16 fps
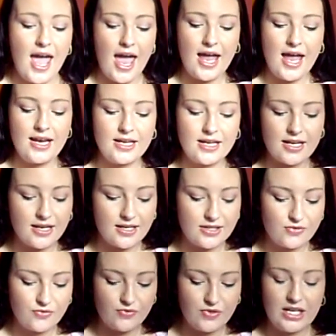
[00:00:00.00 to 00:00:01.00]
and um,
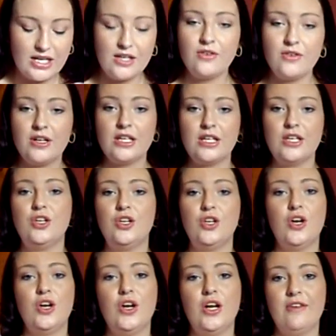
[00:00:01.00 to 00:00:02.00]
it's really, really
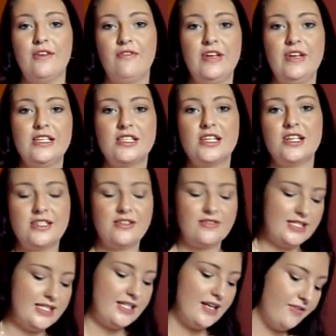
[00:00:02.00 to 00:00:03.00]
cute and fits lots
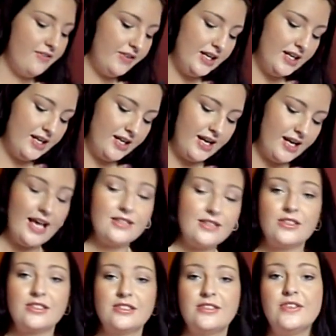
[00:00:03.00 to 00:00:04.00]
of stuff in it. it
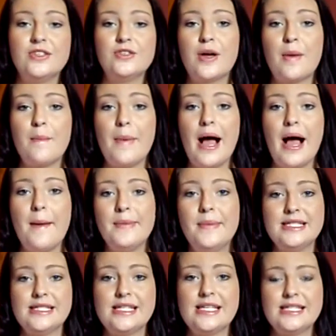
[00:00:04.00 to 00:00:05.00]
has lots of little
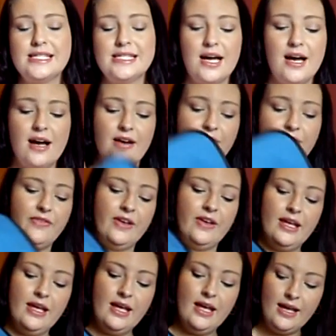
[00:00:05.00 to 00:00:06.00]
compartments and stuff.
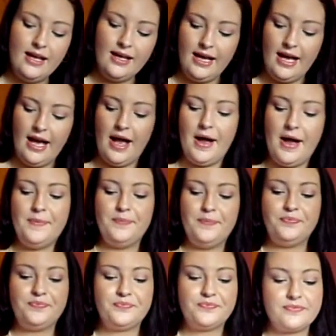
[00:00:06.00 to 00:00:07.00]

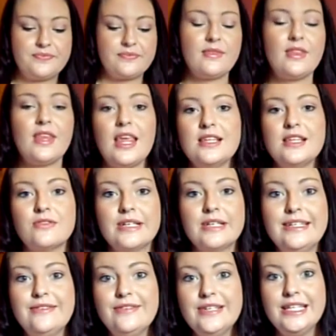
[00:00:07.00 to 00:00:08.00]
Um, it's
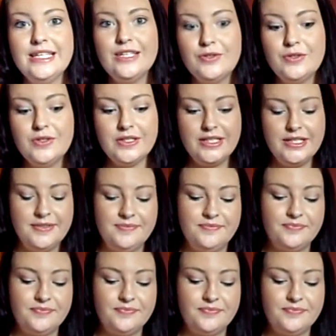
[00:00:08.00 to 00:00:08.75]
really, really good.